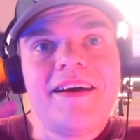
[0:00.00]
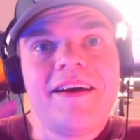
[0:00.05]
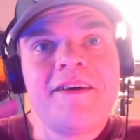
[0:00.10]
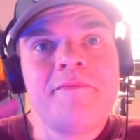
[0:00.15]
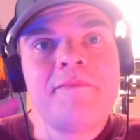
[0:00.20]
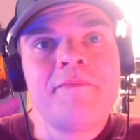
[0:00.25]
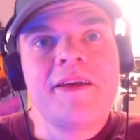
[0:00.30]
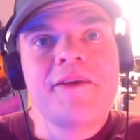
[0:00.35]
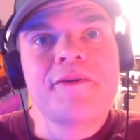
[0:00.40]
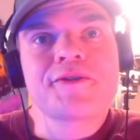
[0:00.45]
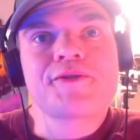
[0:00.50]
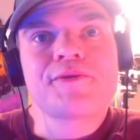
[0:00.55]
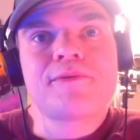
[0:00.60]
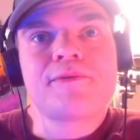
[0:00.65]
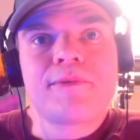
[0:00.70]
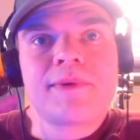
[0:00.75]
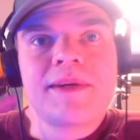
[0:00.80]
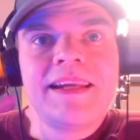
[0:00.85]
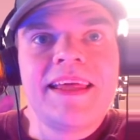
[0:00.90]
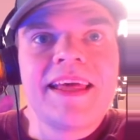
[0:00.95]
Mikko
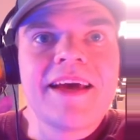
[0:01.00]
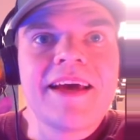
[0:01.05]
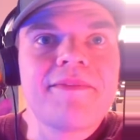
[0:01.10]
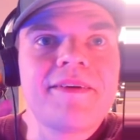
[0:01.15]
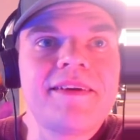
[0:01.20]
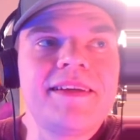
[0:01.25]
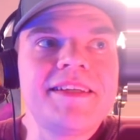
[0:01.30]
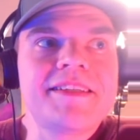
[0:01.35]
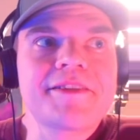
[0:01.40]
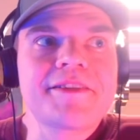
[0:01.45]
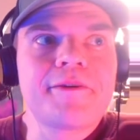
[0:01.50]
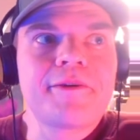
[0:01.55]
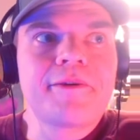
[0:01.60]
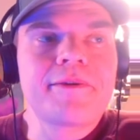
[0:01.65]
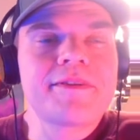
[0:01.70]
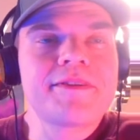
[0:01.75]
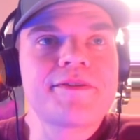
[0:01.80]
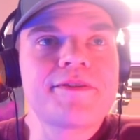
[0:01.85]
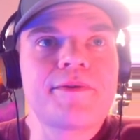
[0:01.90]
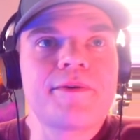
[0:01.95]
should really have a
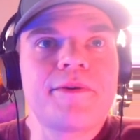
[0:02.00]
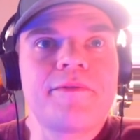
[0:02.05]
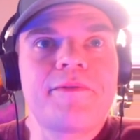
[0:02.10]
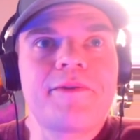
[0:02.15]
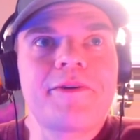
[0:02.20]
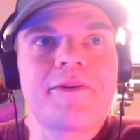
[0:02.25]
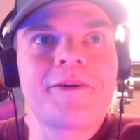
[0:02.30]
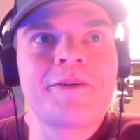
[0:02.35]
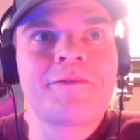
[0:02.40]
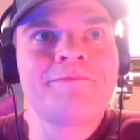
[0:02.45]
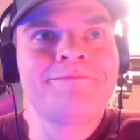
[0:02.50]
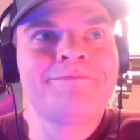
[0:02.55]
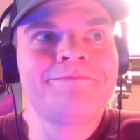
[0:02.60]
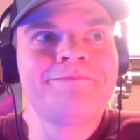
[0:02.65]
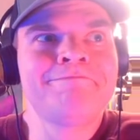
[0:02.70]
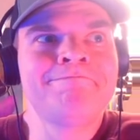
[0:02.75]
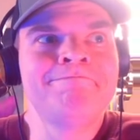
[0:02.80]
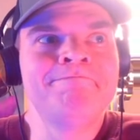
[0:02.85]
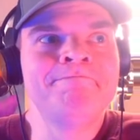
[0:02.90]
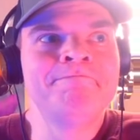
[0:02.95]
Discord server.
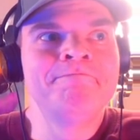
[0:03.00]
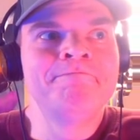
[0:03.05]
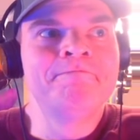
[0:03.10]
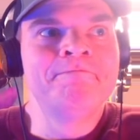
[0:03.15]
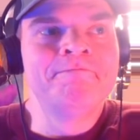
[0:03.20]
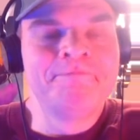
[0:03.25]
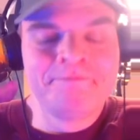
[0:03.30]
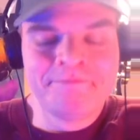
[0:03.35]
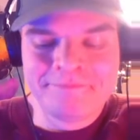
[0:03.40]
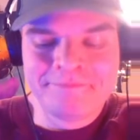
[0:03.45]
On